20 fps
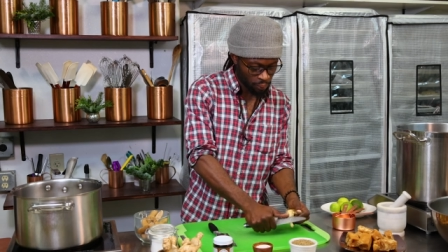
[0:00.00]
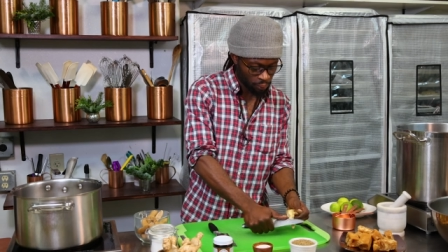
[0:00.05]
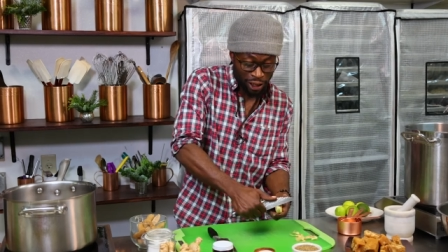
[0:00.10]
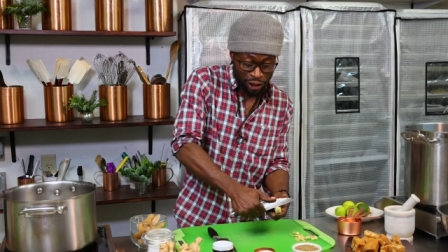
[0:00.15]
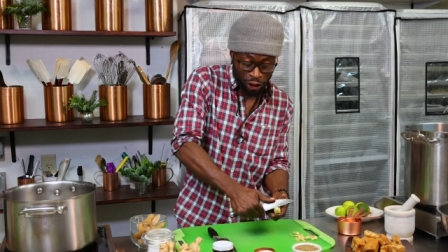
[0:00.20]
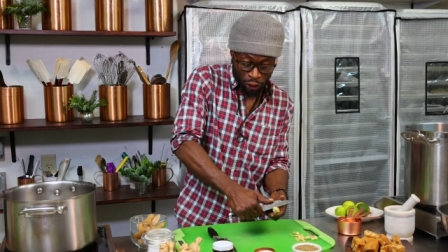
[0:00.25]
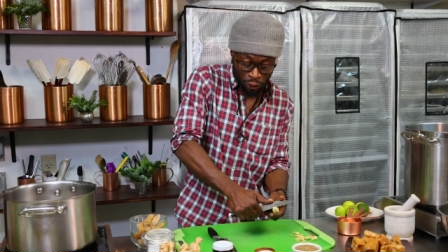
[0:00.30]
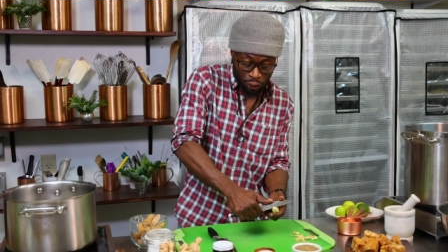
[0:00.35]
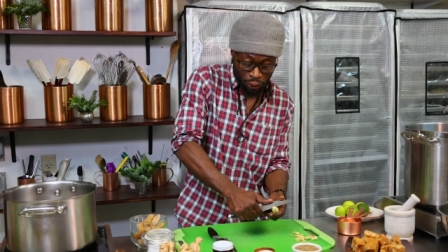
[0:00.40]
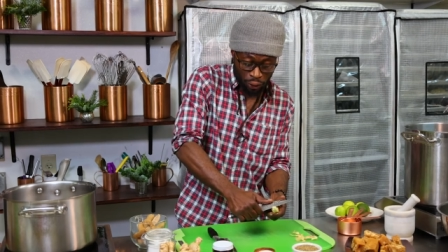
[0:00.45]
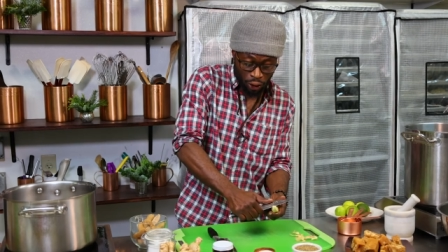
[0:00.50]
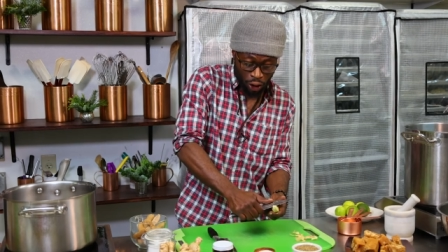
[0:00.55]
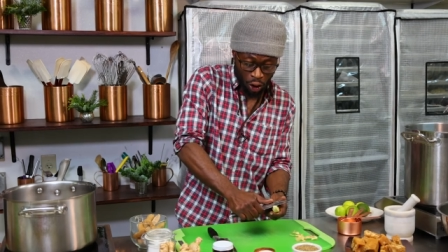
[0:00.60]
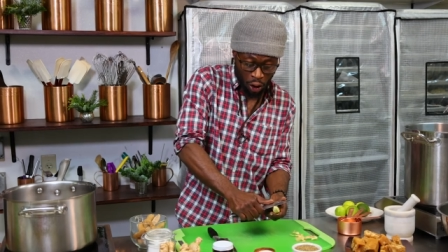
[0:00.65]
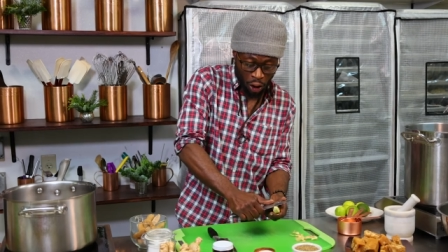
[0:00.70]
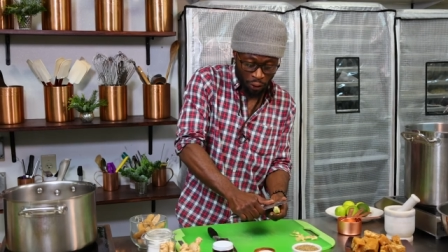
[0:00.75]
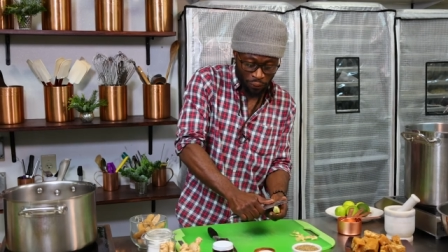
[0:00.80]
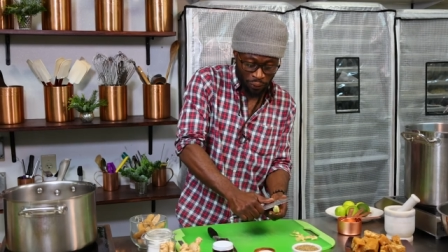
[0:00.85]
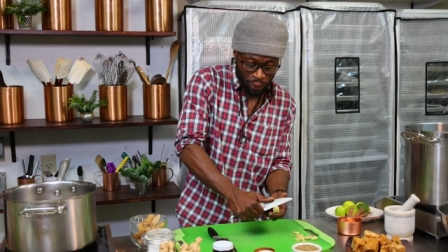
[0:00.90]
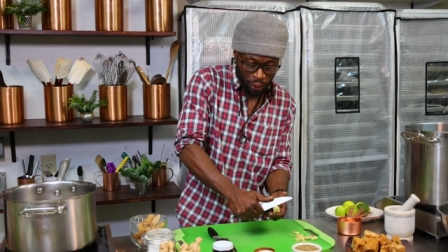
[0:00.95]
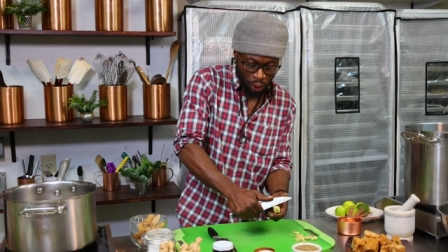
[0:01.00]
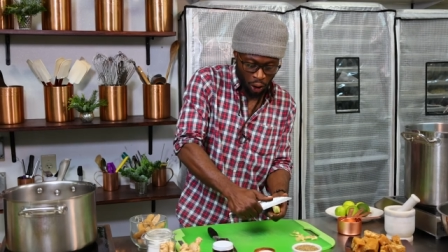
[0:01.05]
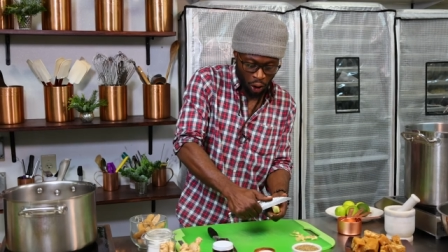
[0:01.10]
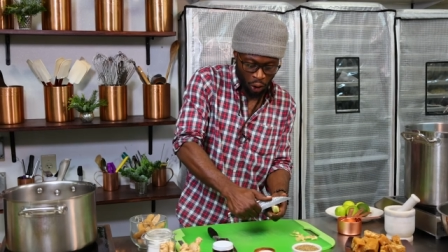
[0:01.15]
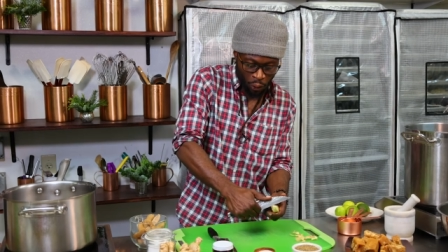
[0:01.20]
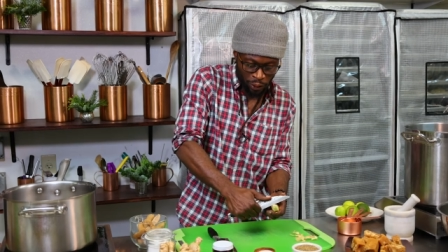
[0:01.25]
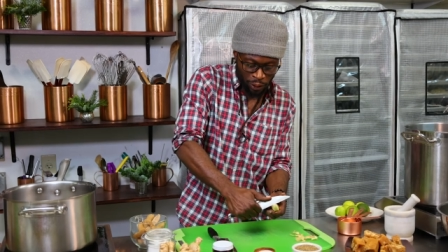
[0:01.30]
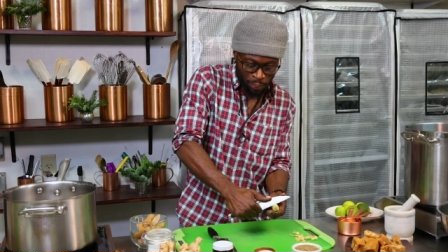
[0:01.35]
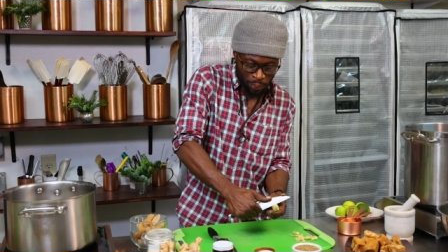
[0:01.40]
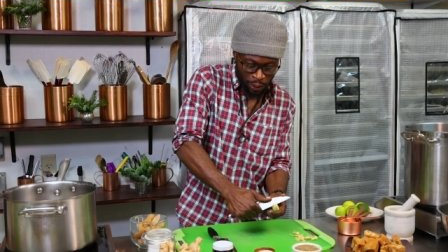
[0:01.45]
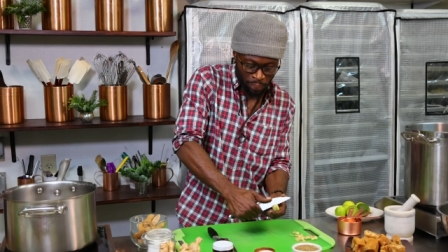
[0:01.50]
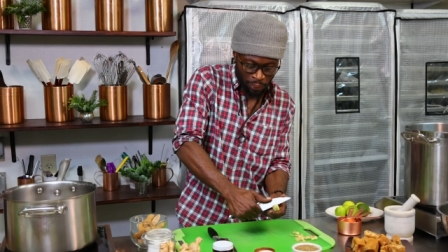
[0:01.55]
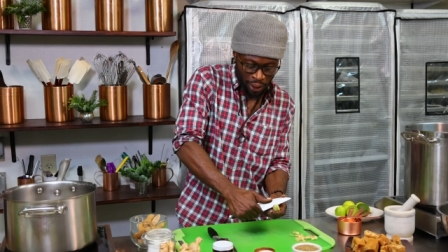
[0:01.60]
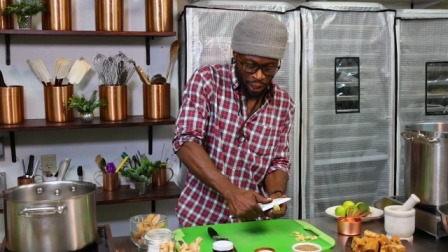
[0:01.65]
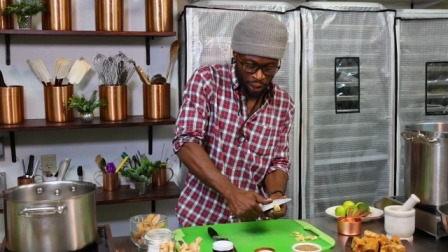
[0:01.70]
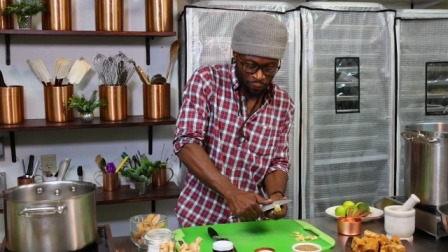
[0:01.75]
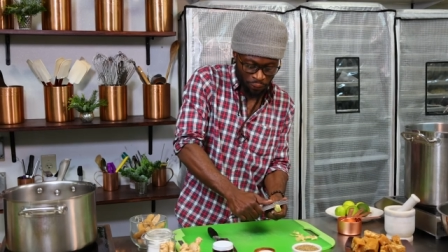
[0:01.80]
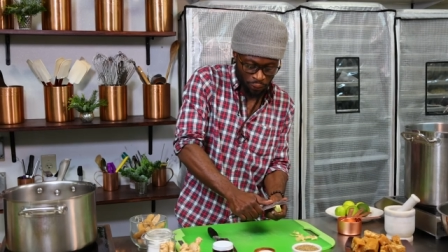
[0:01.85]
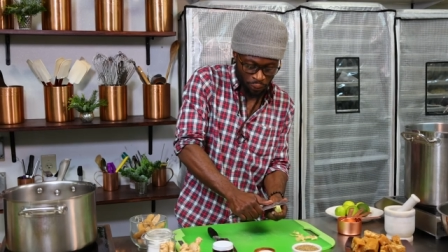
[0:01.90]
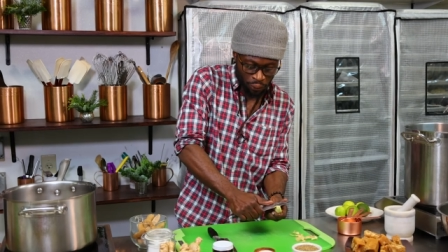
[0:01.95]
As you're carving, always be
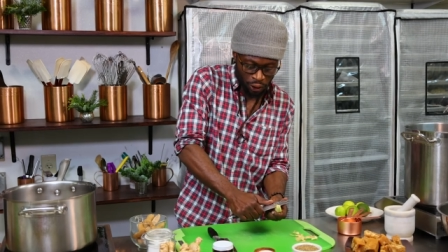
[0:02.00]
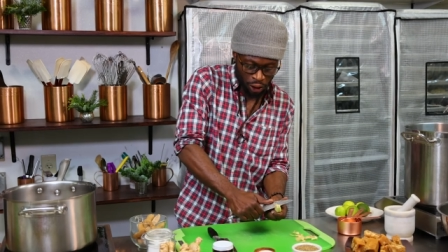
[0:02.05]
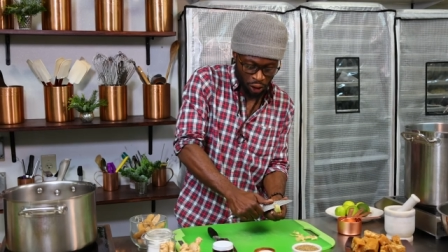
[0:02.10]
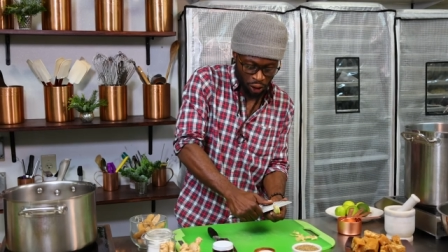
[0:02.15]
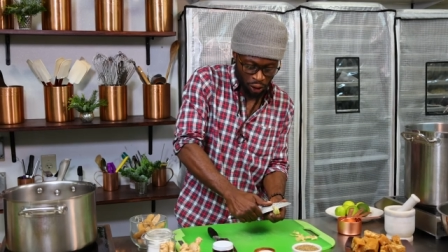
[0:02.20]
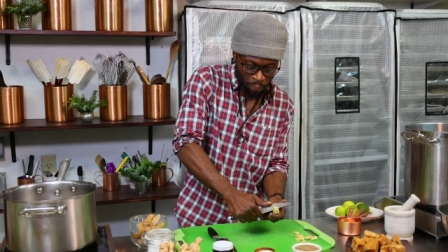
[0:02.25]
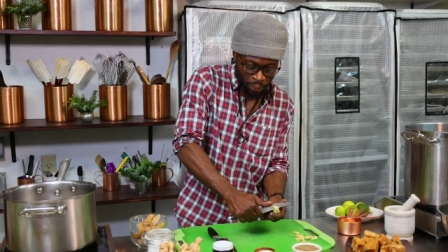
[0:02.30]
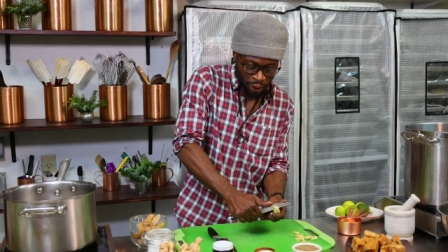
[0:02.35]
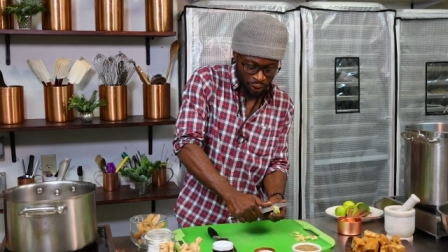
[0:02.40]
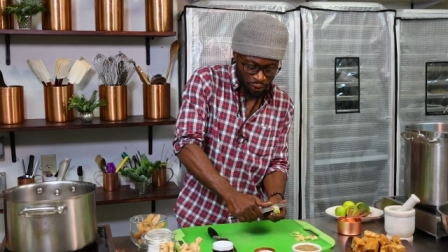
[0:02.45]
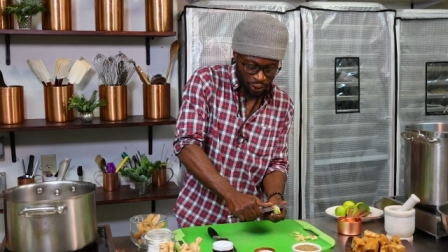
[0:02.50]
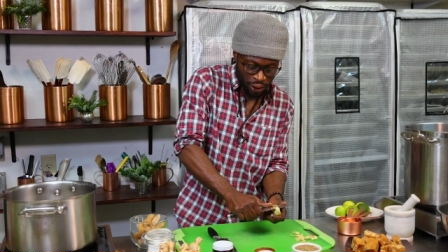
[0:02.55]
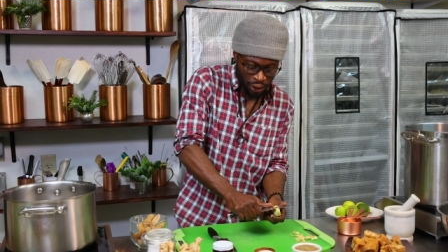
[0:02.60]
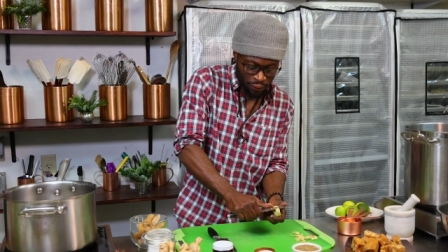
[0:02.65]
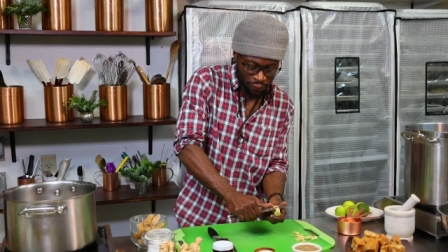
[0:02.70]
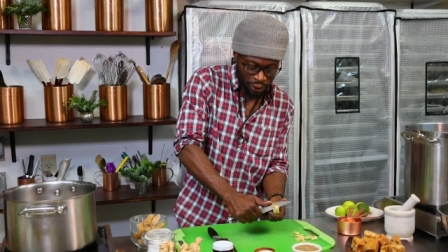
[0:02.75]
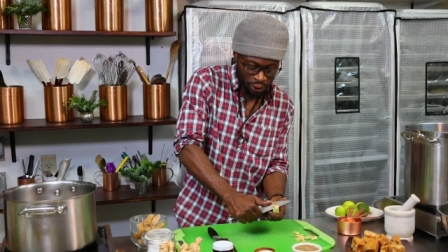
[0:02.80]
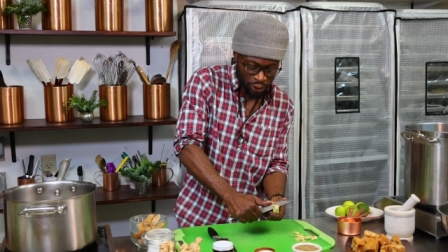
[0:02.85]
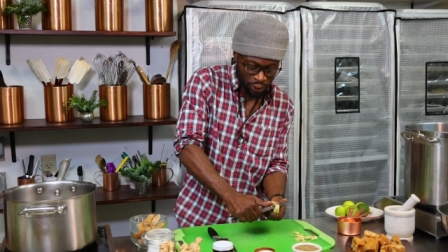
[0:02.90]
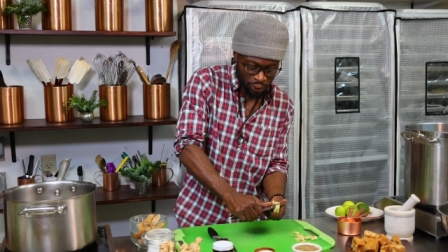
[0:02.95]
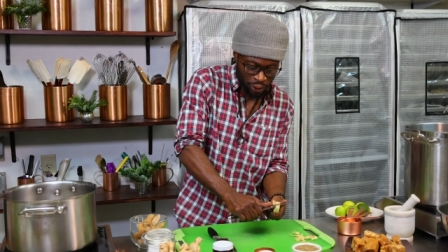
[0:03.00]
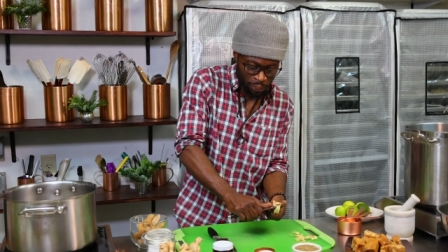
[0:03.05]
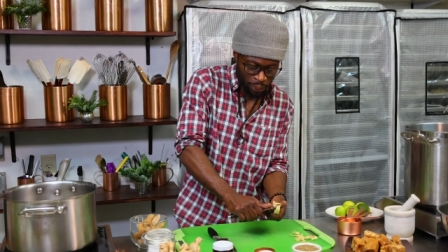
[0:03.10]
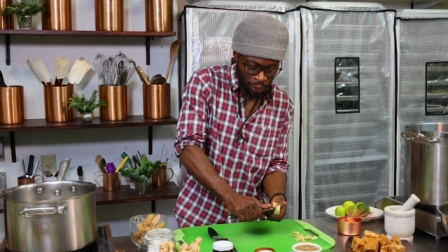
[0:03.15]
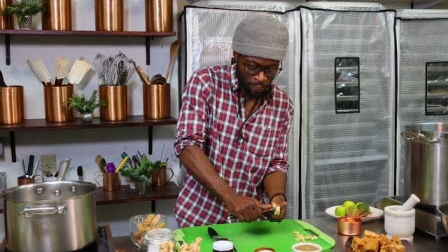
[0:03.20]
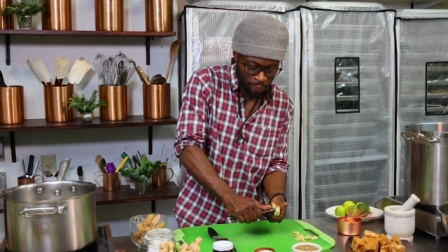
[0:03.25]
mindful. It's all about safety. So just be